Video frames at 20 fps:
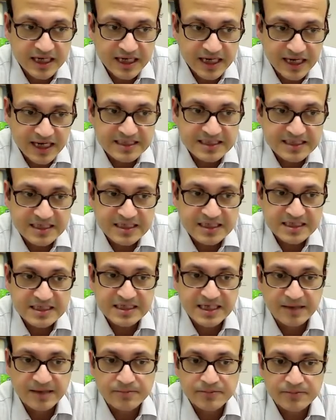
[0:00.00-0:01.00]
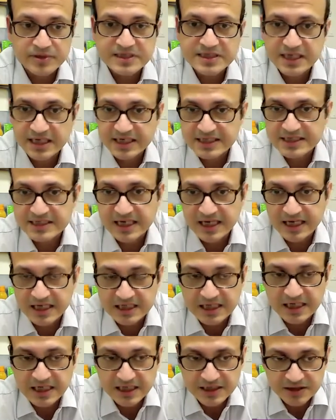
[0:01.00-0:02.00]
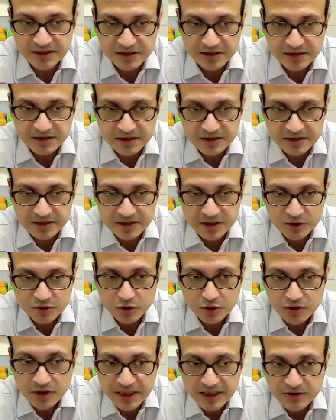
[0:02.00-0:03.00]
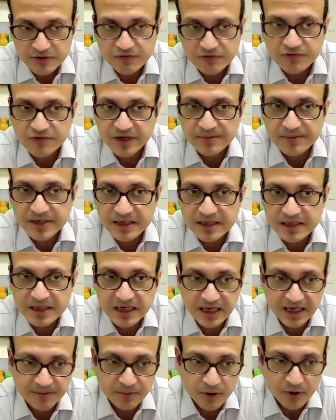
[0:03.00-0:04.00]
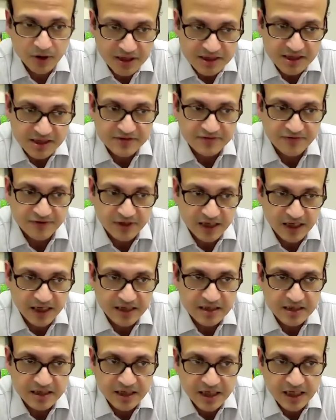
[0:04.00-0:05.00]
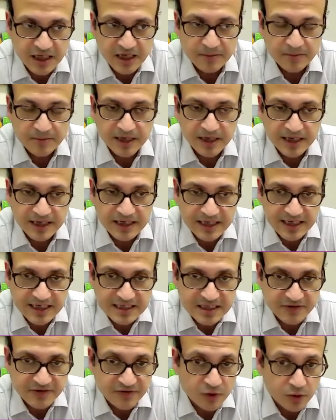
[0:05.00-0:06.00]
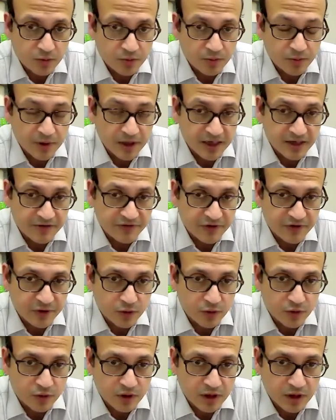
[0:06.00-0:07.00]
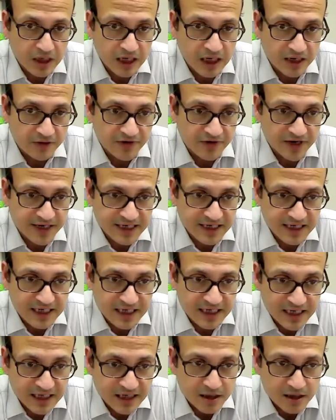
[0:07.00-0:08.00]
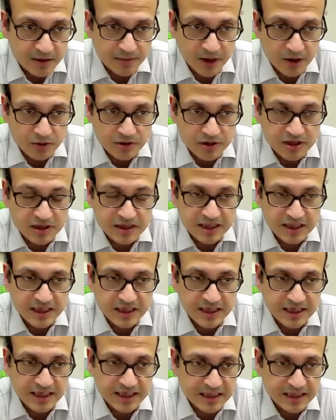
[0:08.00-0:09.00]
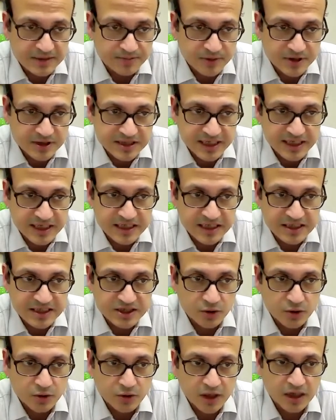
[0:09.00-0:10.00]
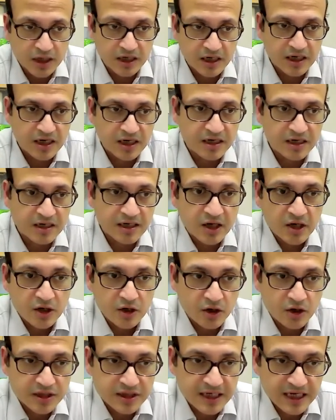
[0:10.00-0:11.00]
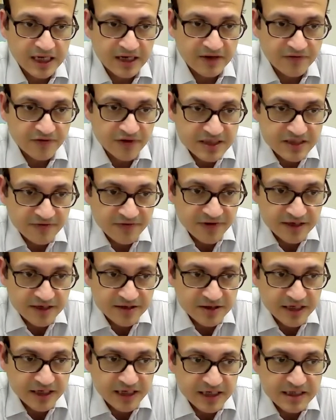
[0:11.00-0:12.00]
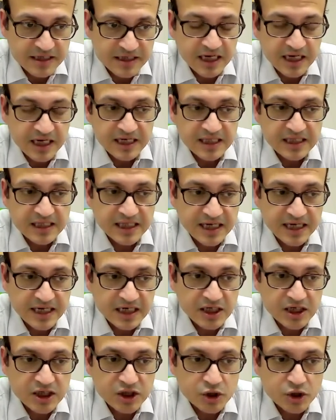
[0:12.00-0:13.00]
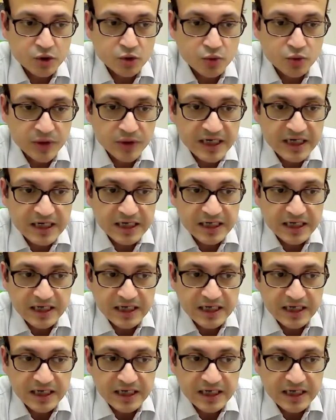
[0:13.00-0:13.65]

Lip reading: aids in sample size calculations. You don't need to frame it in the hypothesis for that, but at least if you are very clear about the percentage ORR or the adverse event rate, then you will